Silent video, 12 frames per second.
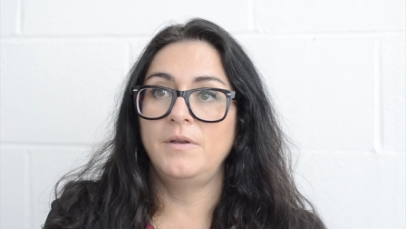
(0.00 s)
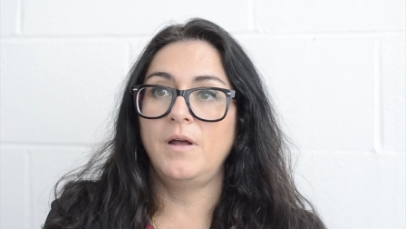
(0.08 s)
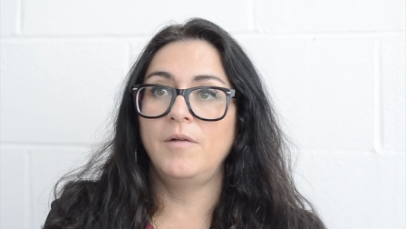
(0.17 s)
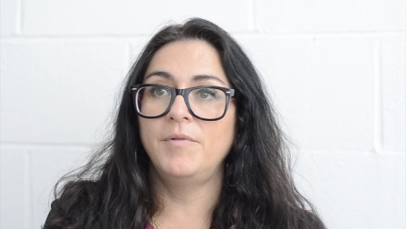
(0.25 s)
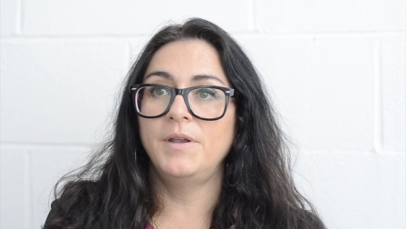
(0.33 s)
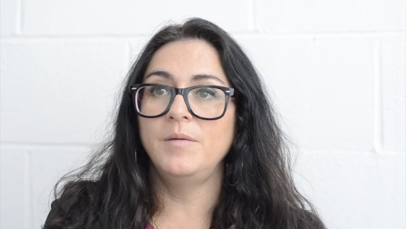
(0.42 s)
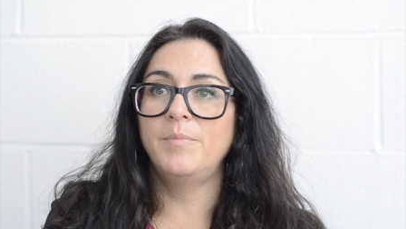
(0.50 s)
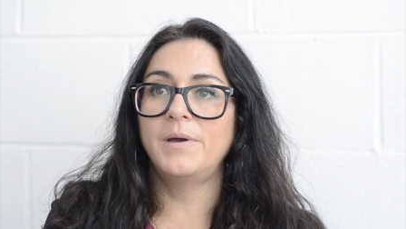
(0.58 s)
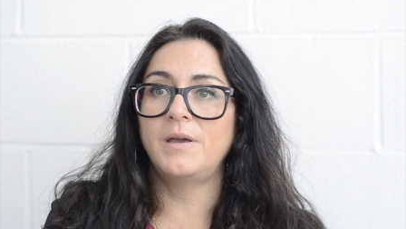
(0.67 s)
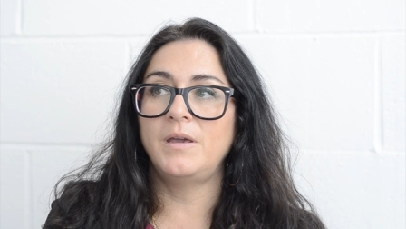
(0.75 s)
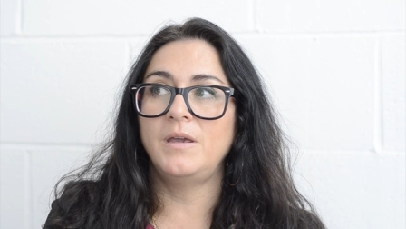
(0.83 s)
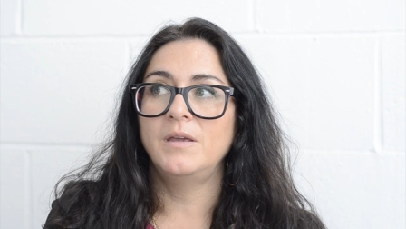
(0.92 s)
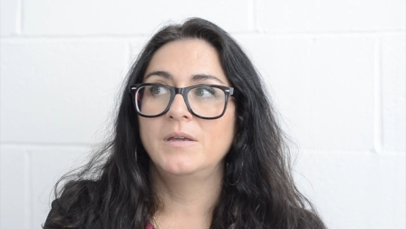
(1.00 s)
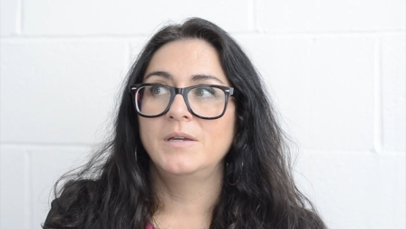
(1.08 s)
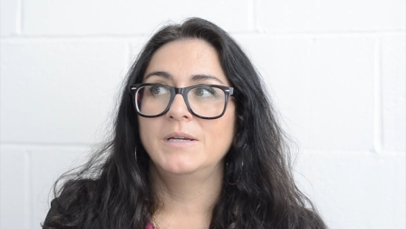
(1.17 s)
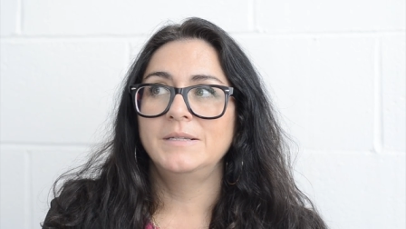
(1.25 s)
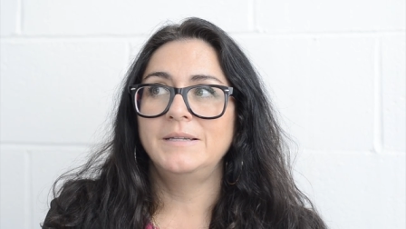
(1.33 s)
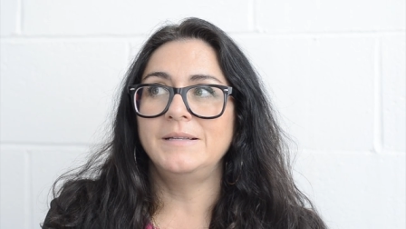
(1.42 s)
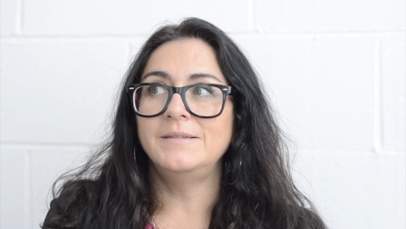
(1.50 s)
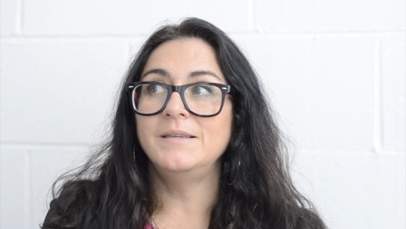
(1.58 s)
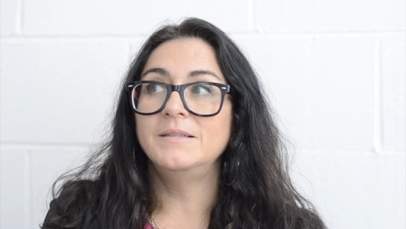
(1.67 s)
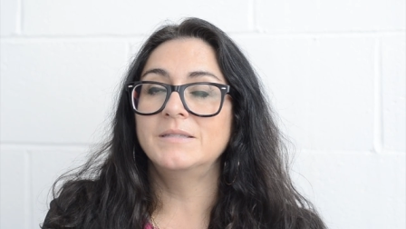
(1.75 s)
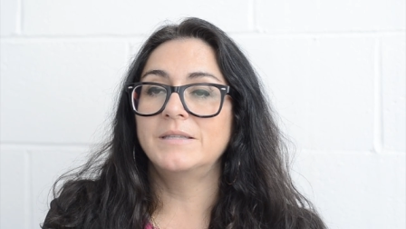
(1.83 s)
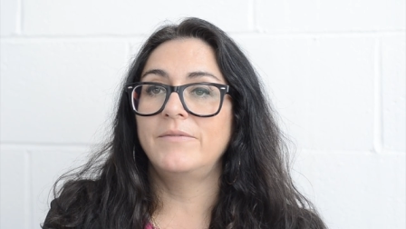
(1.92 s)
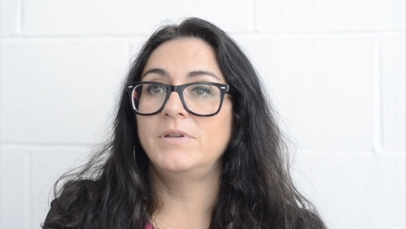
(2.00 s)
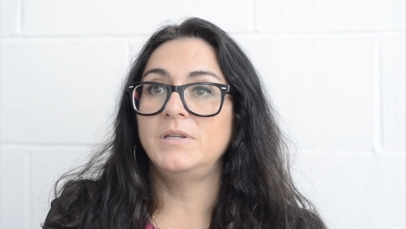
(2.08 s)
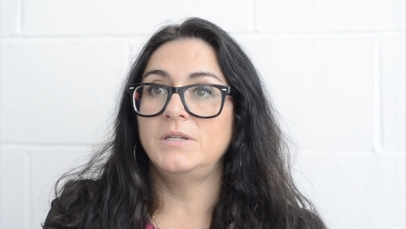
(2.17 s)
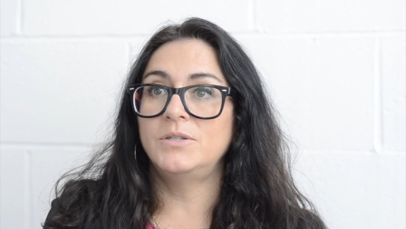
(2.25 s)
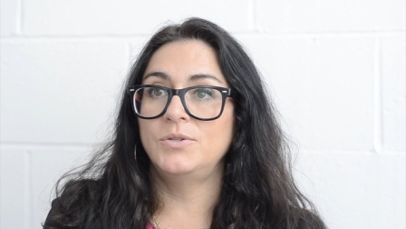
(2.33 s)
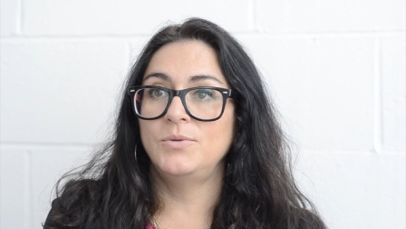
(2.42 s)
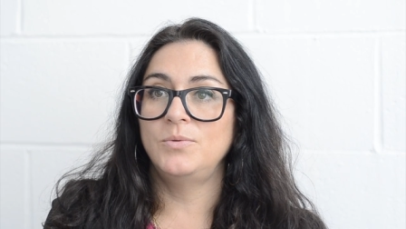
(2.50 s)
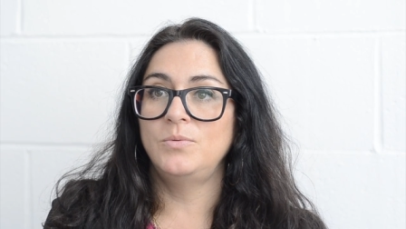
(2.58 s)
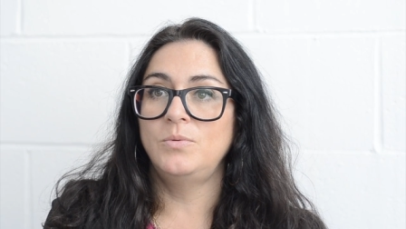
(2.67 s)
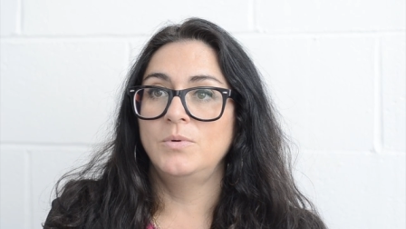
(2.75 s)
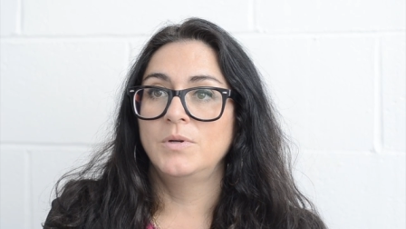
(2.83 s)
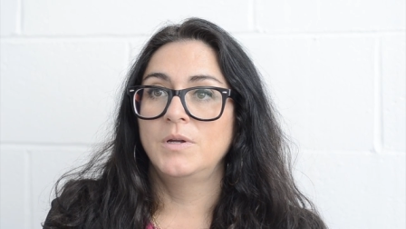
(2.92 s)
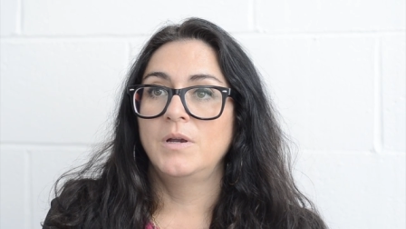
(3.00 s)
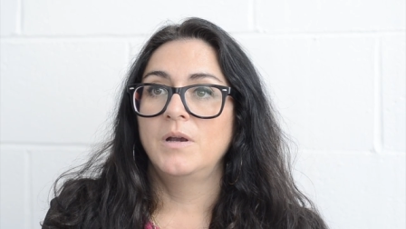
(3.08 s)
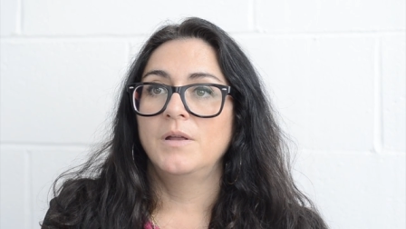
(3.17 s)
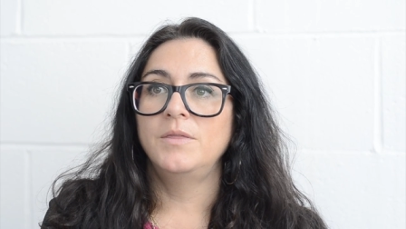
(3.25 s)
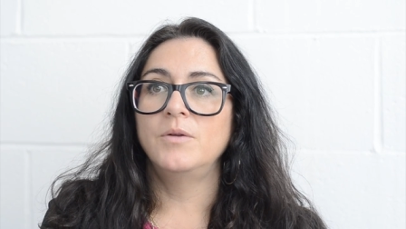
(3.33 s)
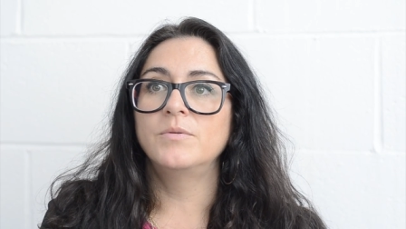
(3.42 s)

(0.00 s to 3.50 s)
Already by 1972, there